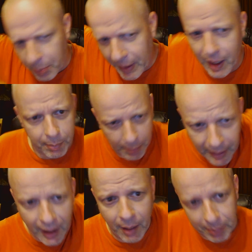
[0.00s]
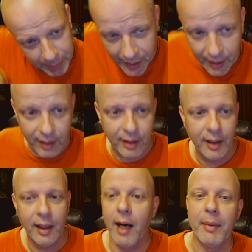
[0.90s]
Pa pa pa pa
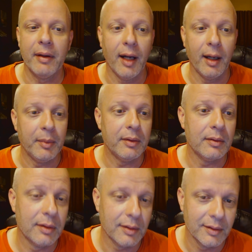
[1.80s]
pa. I'm I'm.